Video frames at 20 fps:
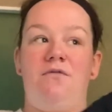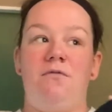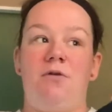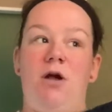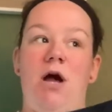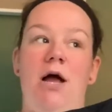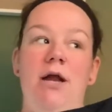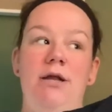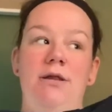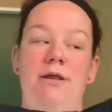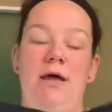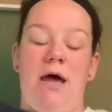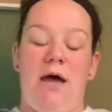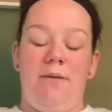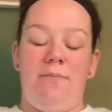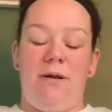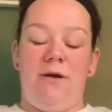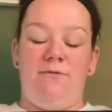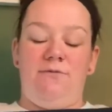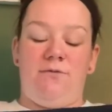gotten in the
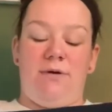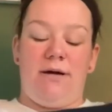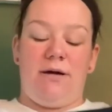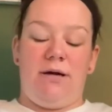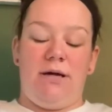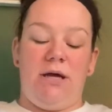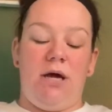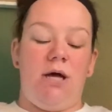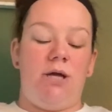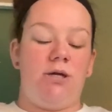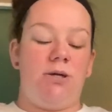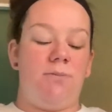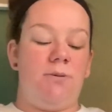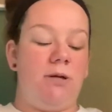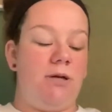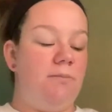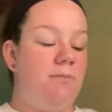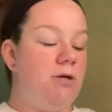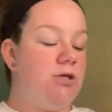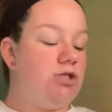habit of wearing under
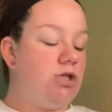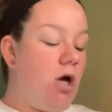pretty much